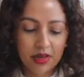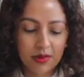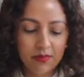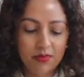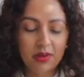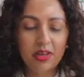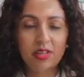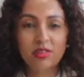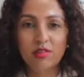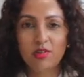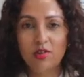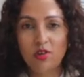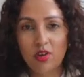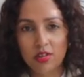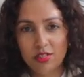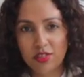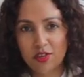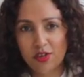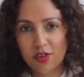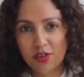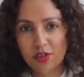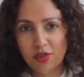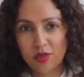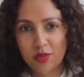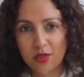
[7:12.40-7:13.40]
But it's
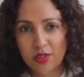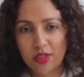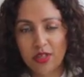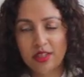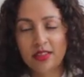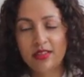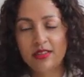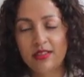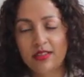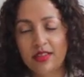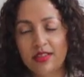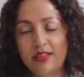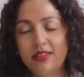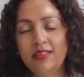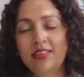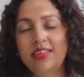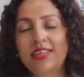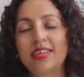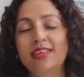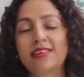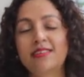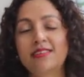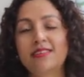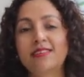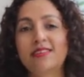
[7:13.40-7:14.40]
not the truth.
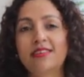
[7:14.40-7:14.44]
30 is